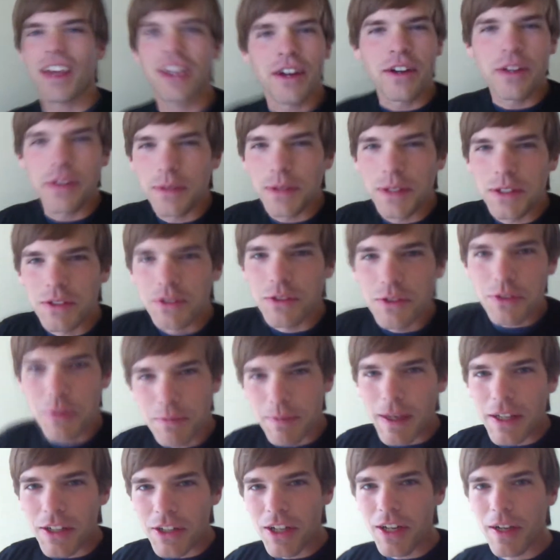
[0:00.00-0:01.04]
I don't know what's so
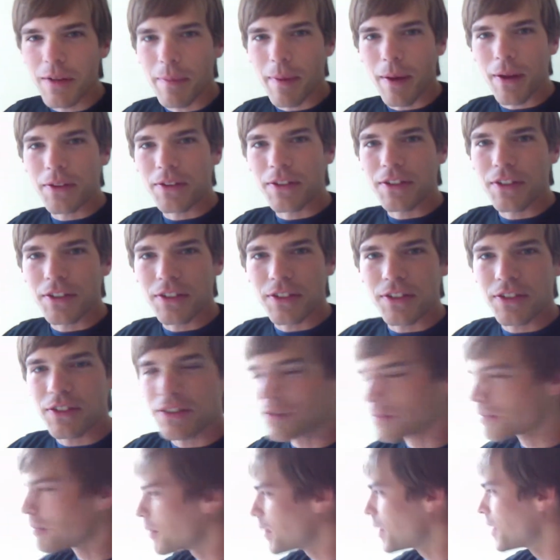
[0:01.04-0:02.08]
special about this,
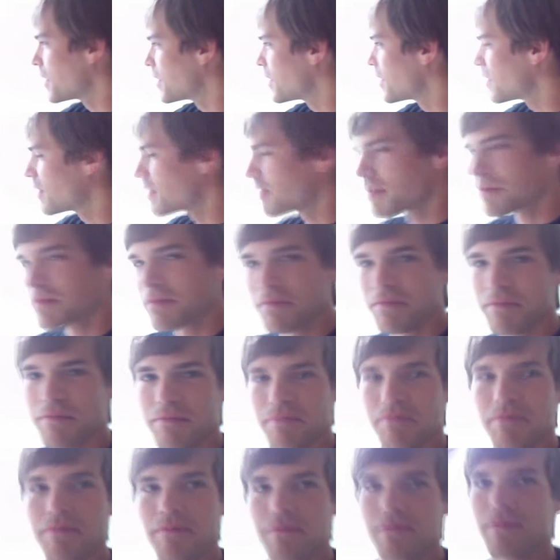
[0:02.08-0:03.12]
but
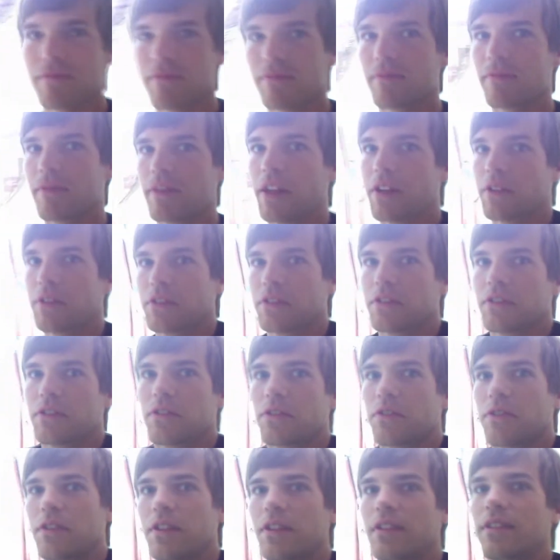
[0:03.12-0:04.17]
narrowest
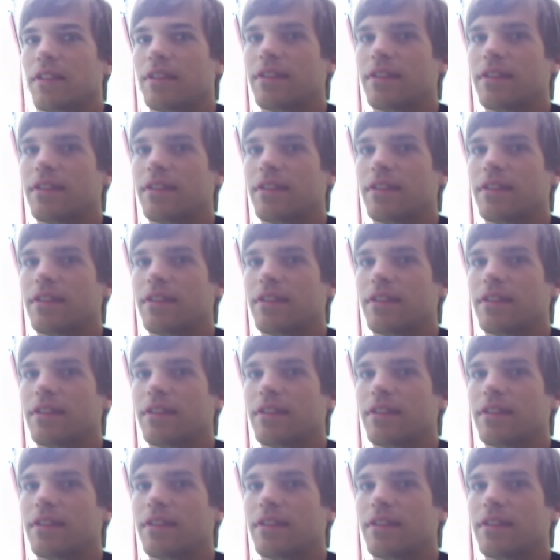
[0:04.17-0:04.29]
street.